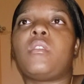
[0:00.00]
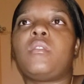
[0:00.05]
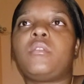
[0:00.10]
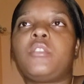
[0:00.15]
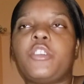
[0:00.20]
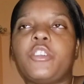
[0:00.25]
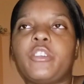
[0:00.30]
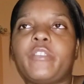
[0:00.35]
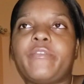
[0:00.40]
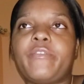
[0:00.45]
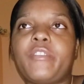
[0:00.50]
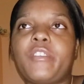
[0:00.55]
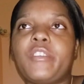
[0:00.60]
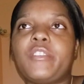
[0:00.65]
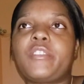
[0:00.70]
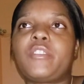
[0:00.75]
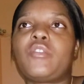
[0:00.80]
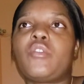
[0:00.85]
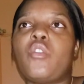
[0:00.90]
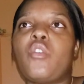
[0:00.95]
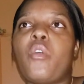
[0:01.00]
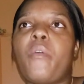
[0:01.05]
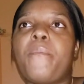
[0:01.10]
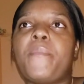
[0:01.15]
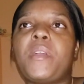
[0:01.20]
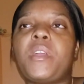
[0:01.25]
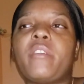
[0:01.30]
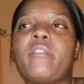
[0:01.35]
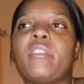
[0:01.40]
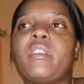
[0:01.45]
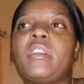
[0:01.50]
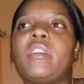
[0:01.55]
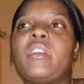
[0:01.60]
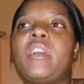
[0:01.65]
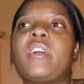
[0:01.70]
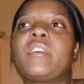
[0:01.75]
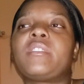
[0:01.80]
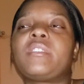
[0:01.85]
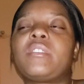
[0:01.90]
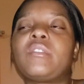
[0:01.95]
31st now, I don't
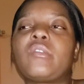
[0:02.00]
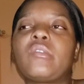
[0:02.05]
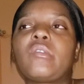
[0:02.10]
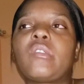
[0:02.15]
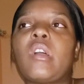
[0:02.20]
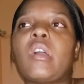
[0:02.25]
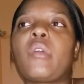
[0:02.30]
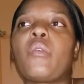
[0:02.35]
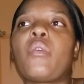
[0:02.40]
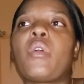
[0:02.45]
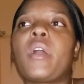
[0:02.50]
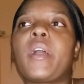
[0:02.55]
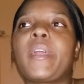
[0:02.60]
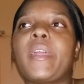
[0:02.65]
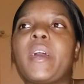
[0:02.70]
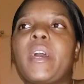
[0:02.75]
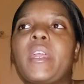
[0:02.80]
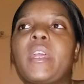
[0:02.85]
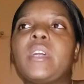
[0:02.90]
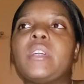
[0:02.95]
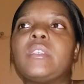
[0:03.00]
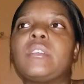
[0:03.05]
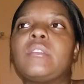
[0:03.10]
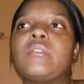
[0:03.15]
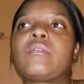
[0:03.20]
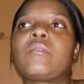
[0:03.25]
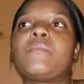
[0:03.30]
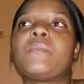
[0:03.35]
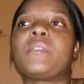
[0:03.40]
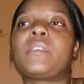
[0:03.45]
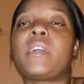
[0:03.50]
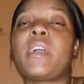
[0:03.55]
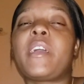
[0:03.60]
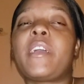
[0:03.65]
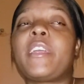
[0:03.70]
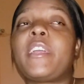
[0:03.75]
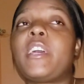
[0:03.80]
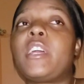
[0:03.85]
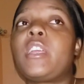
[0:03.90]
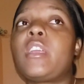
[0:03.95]
really see nothing go on and this. So I say,
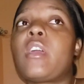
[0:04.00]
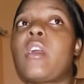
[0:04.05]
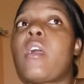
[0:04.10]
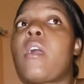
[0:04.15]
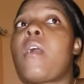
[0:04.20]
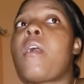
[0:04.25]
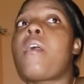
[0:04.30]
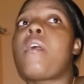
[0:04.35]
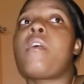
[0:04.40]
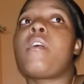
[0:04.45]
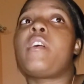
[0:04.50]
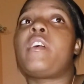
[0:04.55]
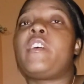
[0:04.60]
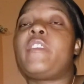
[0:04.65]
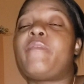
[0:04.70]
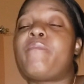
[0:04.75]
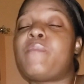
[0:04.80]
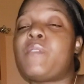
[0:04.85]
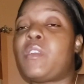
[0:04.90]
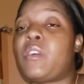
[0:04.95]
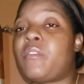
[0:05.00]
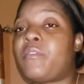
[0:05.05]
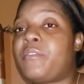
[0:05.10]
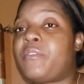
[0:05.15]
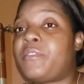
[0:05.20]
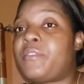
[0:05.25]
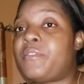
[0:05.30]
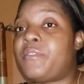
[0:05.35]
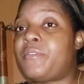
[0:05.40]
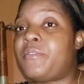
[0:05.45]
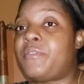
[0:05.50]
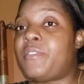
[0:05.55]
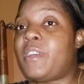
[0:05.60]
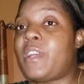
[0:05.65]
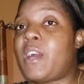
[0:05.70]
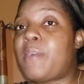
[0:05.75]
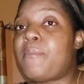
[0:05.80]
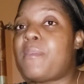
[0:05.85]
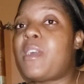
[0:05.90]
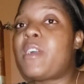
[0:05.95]
alright then, if I don't feel
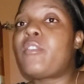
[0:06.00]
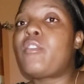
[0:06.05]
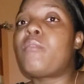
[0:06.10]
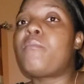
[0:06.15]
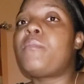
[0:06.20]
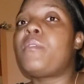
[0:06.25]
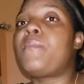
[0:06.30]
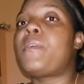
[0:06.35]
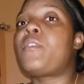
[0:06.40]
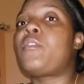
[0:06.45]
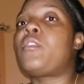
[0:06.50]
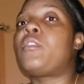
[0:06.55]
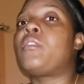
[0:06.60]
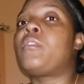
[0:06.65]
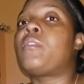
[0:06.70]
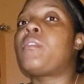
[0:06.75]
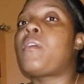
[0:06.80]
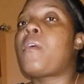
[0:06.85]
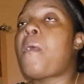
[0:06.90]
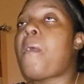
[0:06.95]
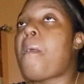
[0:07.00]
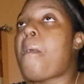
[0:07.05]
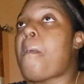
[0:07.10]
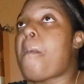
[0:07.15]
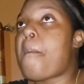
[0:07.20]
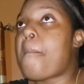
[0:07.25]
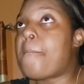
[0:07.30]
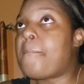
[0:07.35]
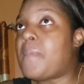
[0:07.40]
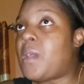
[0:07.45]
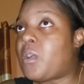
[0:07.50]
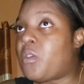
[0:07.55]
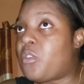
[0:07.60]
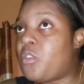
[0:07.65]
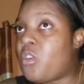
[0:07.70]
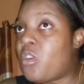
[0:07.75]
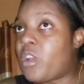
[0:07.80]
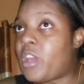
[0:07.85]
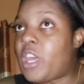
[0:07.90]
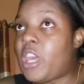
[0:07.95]
like I no baby or nothing, I go
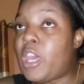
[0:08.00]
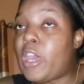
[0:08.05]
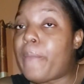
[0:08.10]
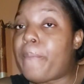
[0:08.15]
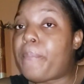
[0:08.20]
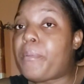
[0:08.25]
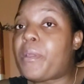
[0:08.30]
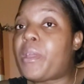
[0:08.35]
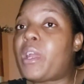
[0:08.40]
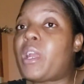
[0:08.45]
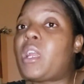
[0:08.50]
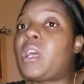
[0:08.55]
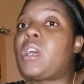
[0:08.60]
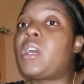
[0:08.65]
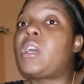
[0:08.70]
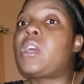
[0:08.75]
down April